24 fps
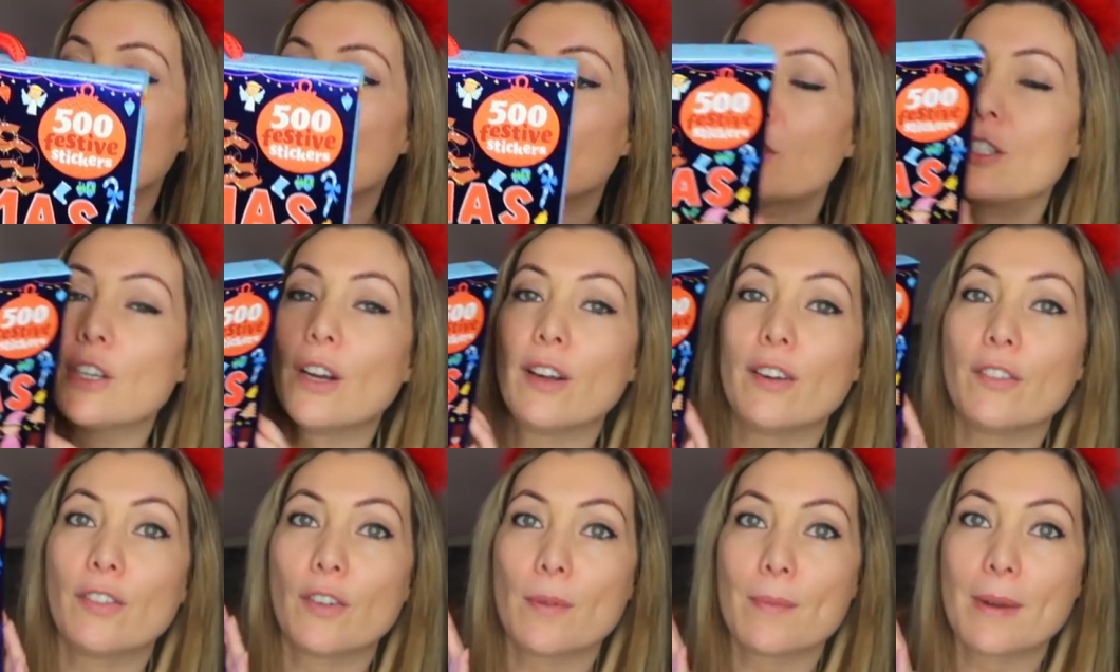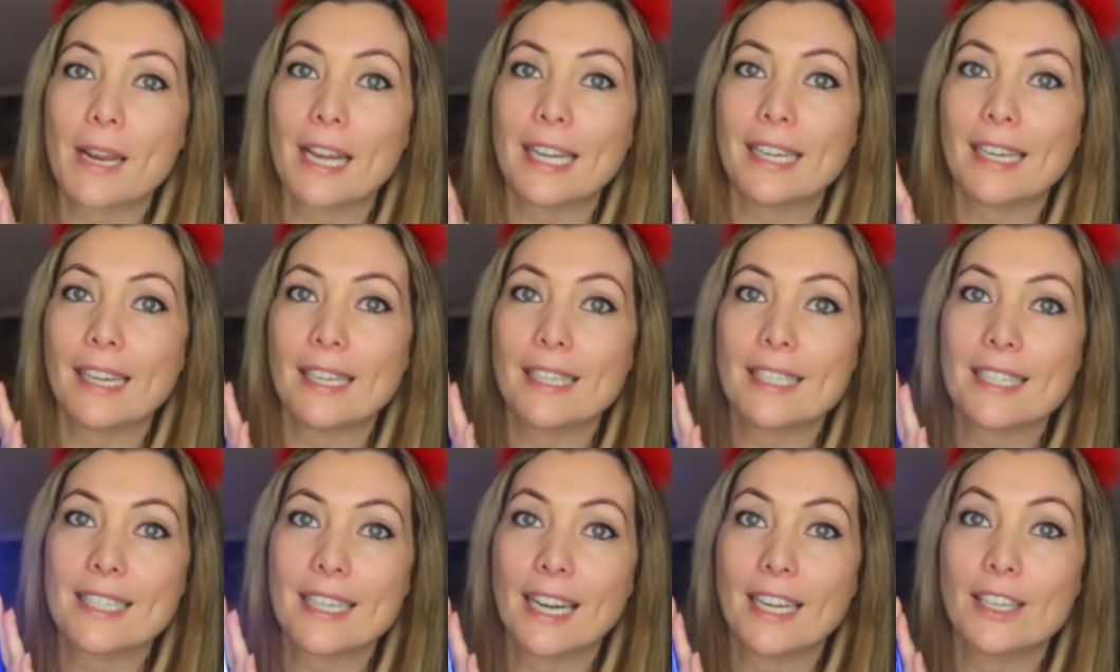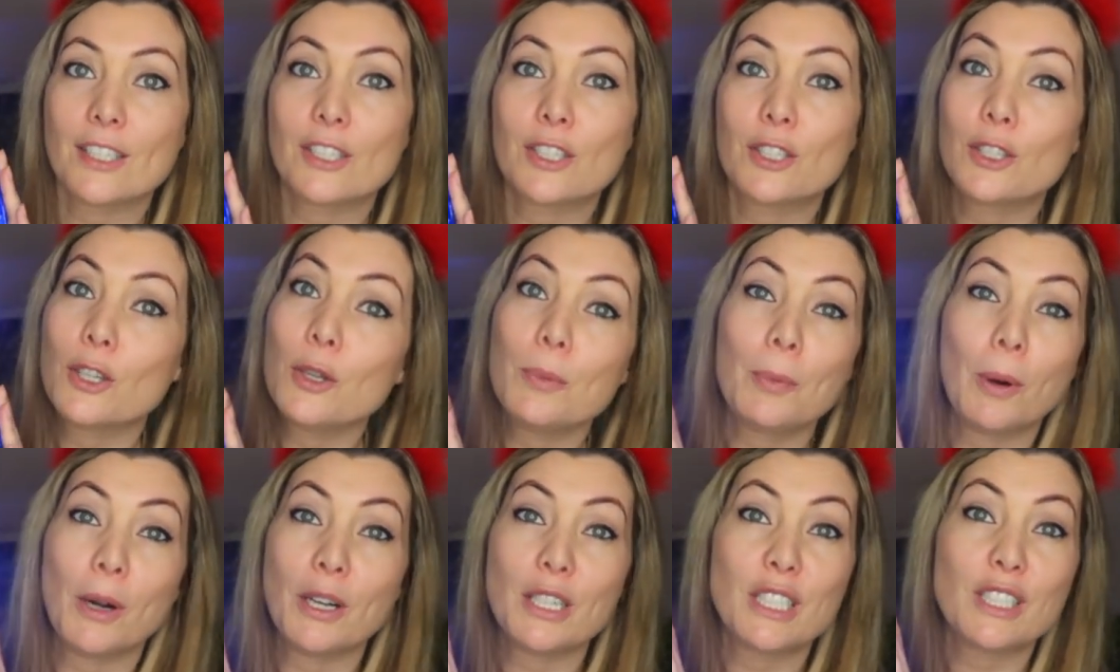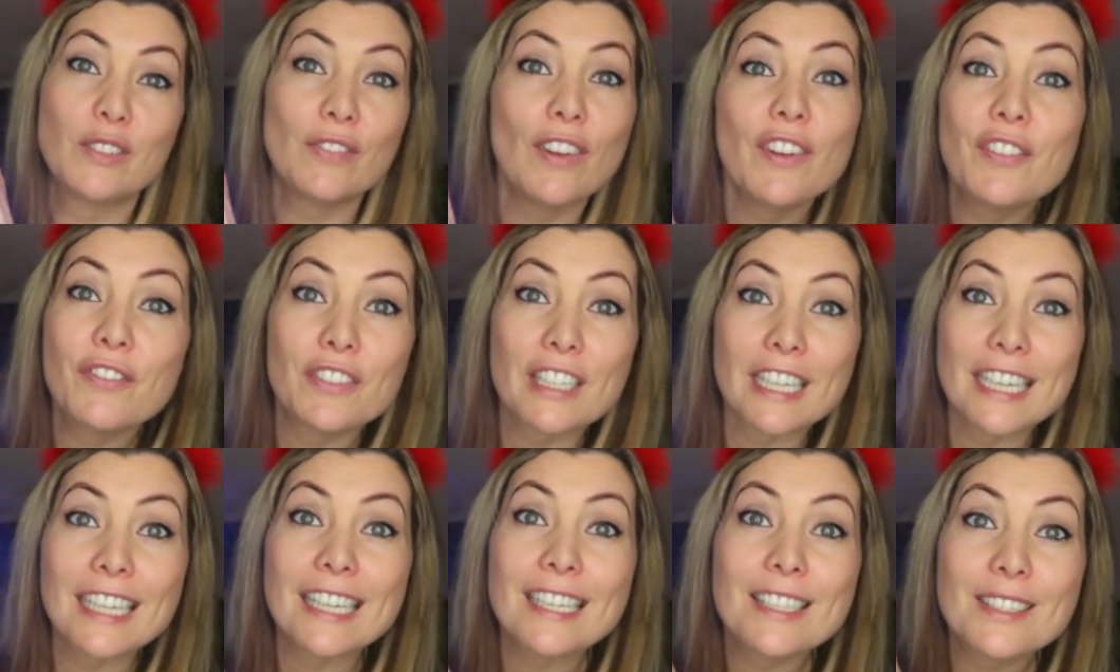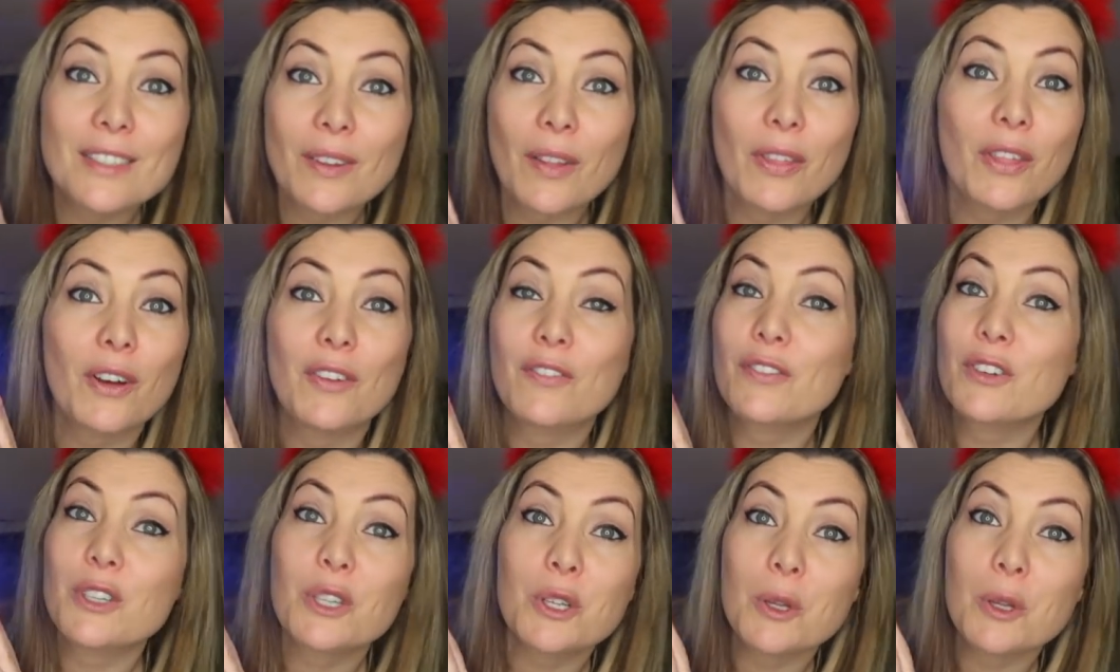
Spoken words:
it was down from £9.99 to £2.50, so I thought for